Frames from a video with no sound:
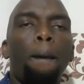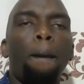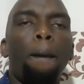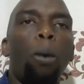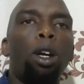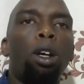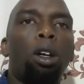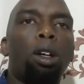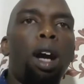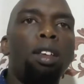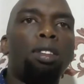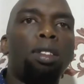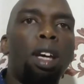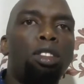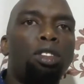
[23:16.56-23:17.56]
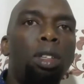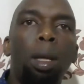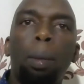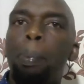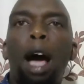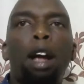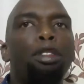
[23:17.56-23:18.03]
When Christ says,
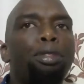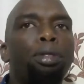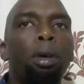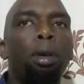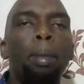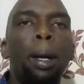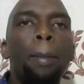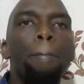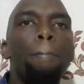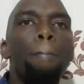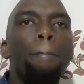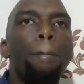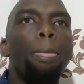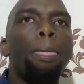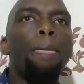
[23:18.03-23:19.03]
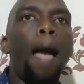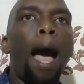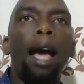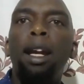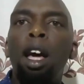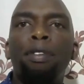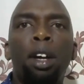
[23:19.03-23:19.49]
depart from me,
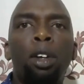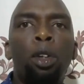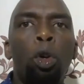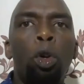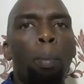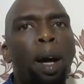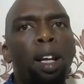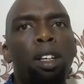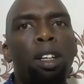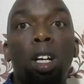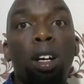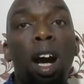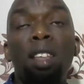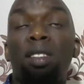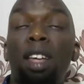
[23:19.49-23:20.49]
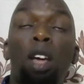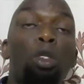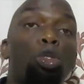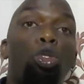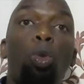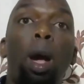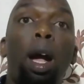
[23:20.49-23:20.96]
I never knew you. But Christ, I
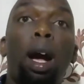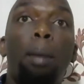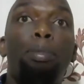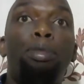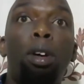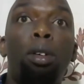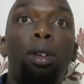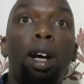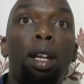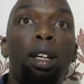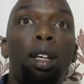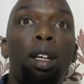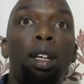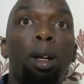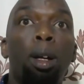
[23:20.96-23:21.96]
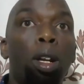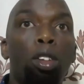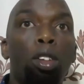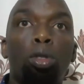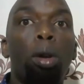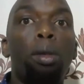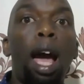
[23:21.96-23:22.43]
used to wake up very early in the morning.
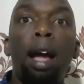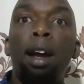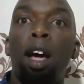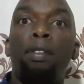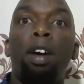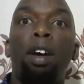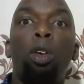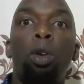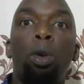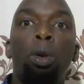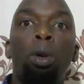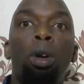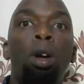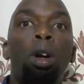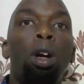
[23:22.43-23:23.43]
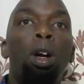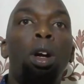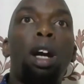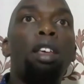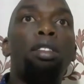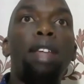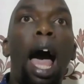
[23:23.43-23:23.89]
Sorry, I never knew you.
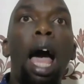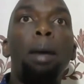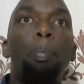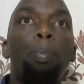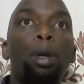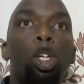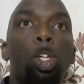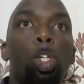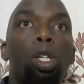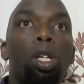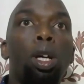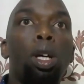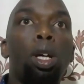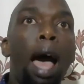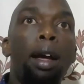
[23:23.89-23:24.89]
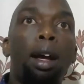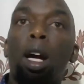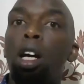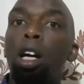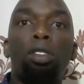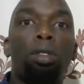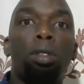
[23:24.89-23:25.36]
Christ, I preached, I
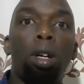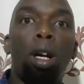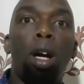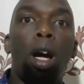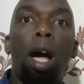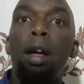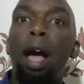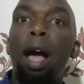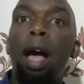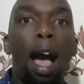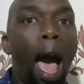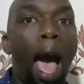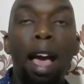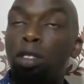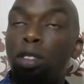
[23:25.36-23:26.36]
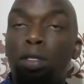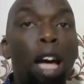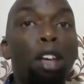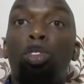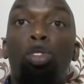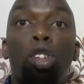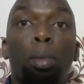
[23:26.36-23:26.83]
cursed, I
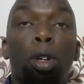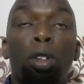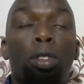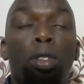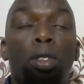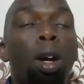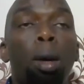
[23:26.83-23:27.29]
exercised demons.